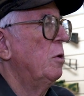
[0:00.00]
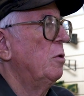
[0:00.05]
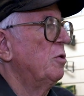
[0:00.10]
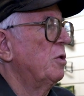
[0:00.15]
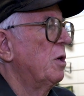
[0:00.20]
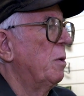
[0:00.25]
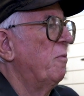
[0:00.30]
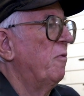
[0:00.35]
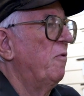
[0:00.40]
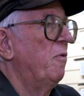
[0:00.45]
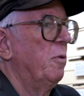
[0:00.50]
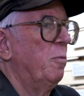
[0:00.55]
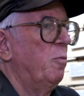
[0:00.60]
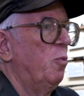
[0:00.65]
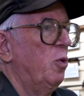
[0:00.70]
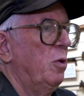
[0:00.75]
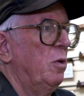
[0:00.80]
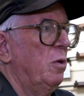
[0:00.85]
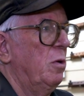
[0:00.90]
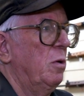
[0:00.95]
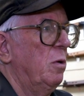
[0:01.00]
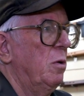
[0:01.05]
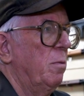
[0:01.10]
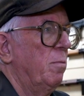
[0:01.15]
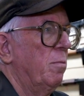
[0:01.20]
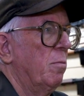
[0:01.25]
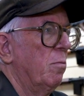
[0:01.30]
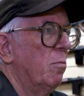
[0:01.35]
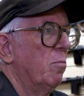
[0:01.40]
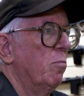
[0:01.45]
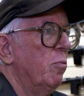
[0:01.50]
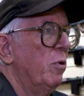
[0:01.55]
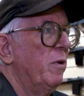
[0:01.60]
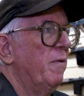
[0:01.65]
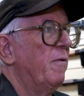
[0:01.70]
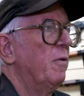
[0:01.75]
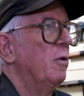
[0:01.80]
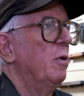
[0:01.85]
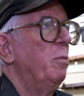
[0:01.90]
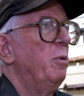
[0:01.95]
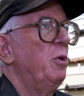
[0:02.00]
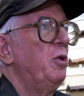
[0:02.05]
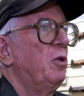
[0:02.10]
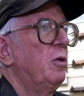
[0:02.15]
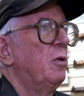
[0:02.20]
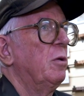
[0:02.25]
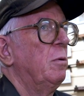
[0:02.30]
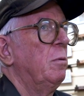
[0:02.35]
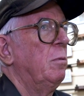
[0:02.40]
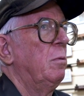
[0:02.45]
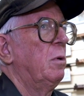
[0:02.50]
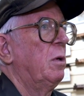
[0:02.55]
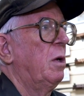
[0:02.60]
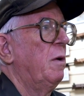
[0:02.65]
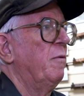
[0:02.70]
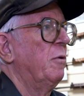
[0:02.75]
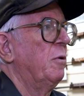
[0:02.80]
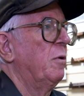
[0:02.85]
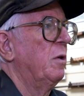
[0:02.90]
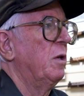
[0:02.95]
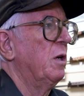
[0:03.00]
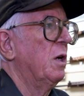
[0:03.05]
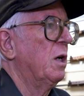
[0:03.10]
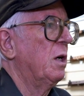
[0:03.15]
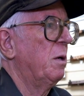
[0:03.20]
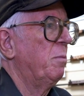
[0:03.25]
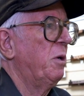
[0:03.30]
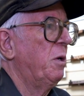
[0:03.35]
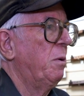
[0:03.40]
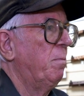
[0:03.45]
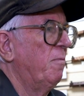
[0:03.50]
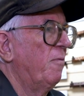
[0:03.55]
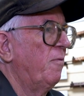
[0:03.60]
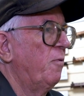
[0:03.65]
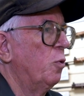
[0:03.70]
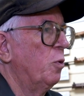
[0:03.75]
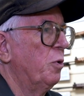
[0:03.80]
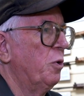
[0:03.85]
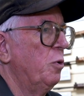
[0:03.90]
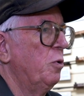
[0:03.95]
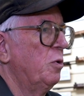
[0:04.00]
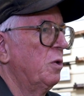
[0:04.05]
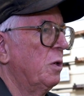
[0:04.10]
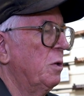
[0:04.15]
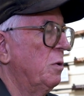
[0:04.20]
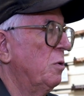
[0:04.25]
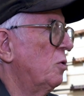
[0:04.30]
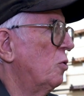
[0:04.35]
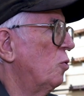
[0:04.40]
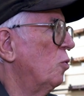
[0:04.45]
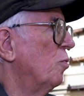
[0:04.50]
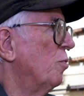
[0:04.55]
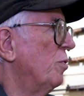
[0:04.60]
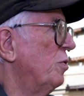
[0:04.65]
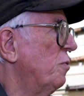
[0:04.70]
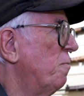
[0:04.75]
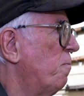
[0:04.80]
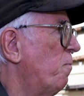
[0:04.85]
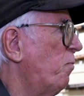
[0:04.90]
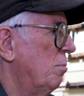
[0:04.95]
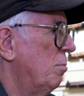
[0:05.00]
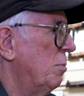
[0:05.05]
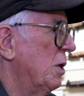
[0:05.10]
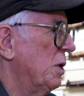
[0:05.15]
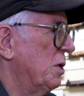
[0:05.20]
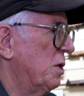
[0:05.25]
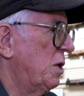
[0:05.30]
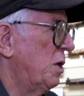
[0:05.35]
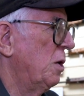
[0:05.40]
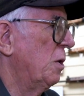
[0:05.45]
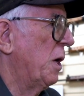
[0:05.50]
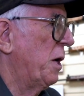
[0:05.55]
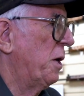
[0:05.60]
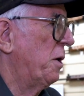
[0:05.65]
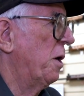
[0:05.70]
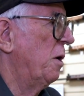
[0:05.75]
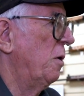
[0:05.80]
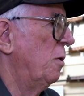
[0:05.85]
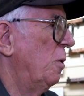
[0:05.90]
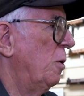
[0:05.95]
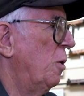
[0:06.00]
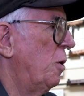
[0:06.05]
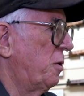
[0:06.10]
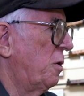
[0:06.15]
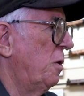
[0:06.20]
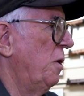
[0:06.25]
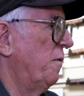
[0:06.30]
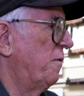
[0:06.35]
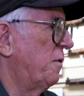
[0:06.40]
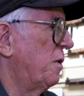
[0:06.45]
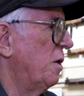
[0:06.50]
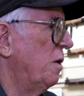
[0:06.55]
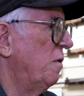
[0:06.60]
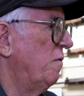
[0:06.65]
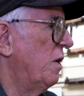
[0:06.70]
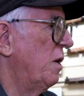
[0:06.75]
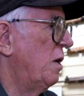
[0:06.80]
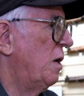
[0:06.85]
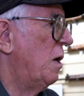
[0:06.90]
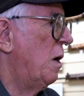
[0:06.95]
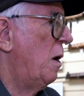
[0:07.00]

Some of them were refurbished and given to the army for use and storage. They still had a lot left over.